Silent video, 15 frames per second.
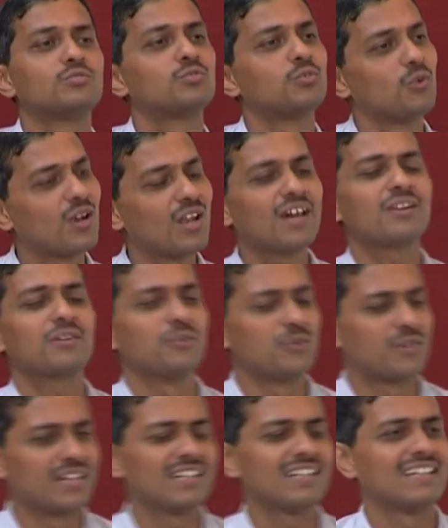Solar,
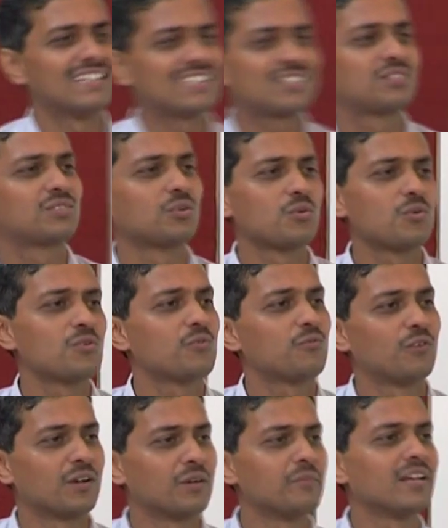okay, let us throw
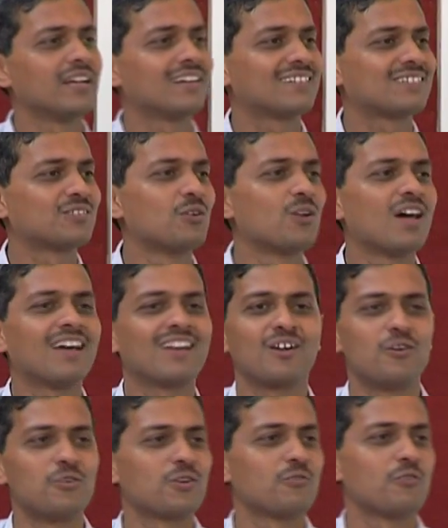for a minute solar
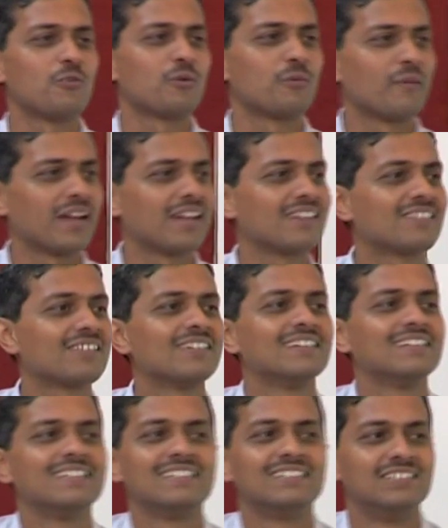out of our minds,
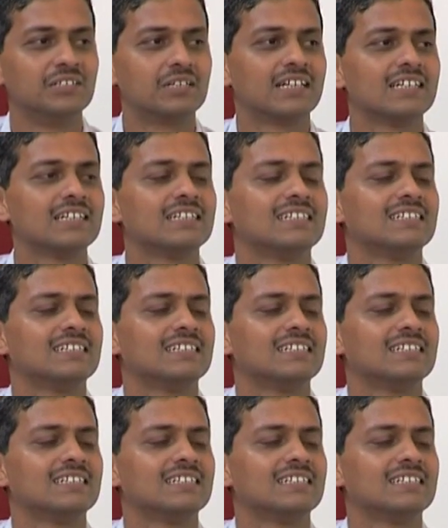okay.